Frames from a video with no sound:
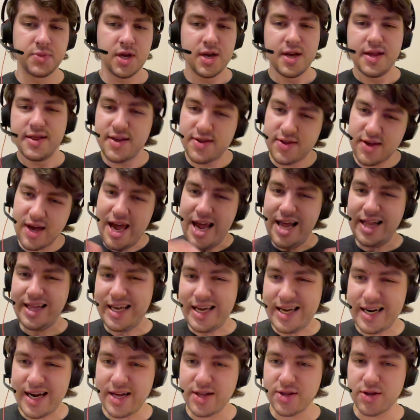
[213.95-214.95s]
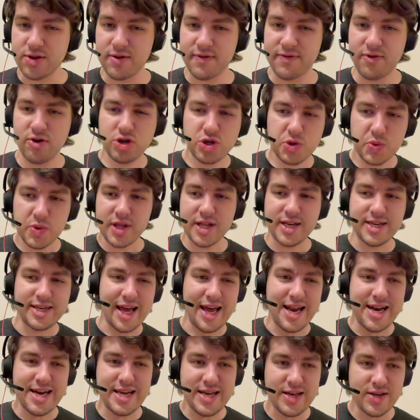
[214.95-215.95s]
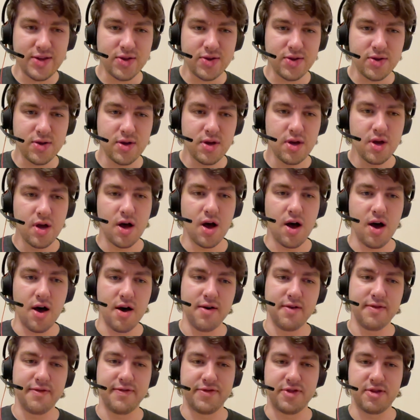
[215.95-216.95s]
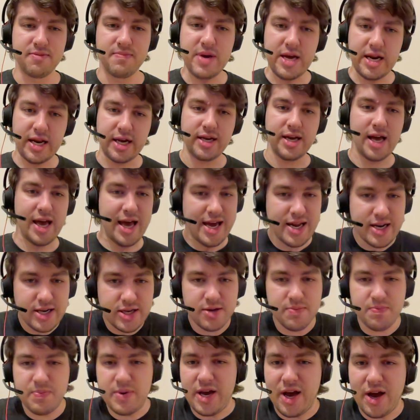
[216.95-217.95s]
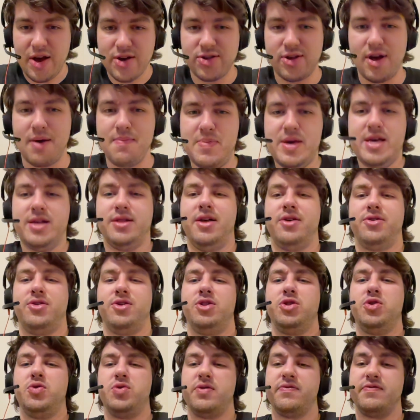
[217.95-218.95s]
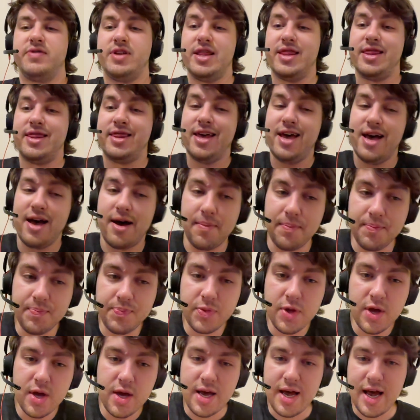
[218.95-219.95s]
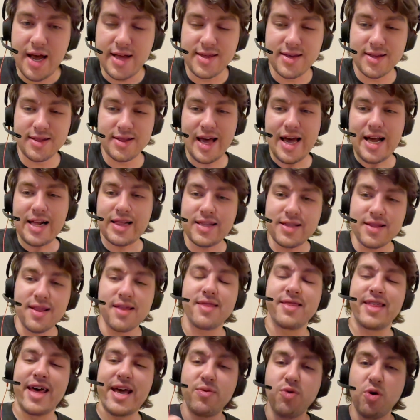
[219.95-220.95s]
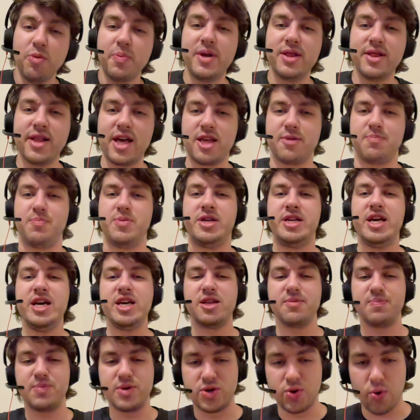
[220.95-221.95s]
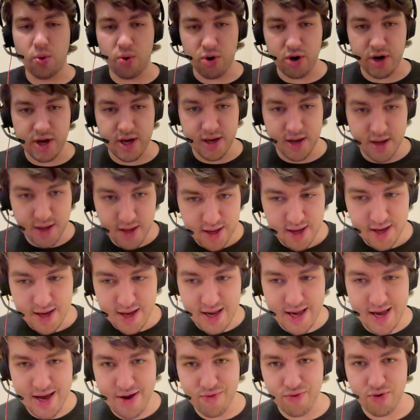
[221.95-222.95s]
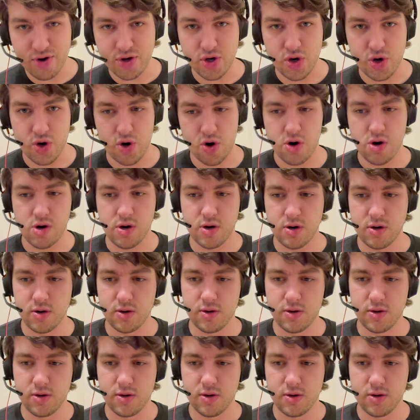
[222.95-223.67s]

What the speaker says: This alienates the virtual attendees of the meeting, and because I'm being less inclusive to them, it's likely that they will be less participatory in return.